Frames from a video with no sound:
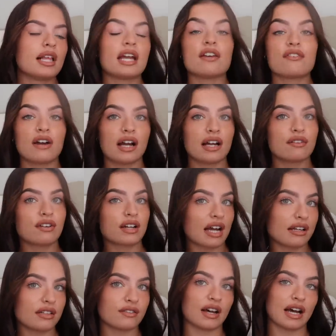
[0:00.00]
If I have
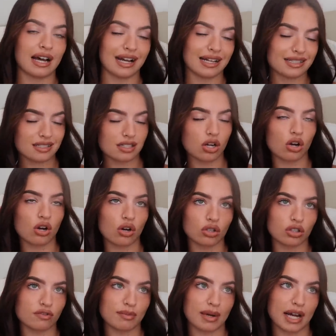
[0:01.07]
kind of had
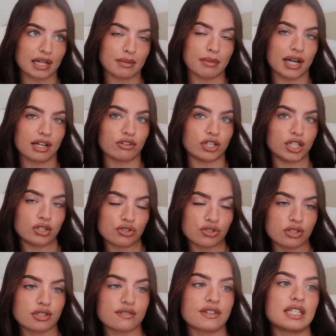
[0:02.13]
all of my
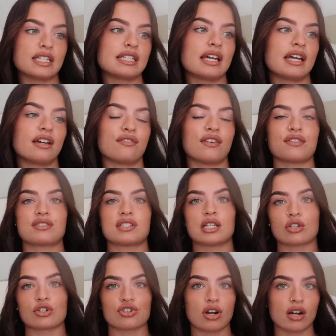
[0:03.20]
micronutrients for the day, if I've stayed
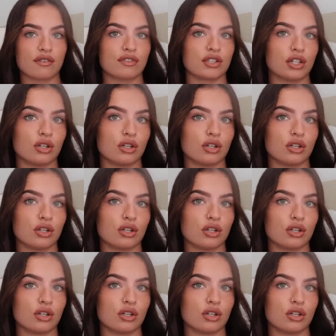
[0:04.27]
on track for the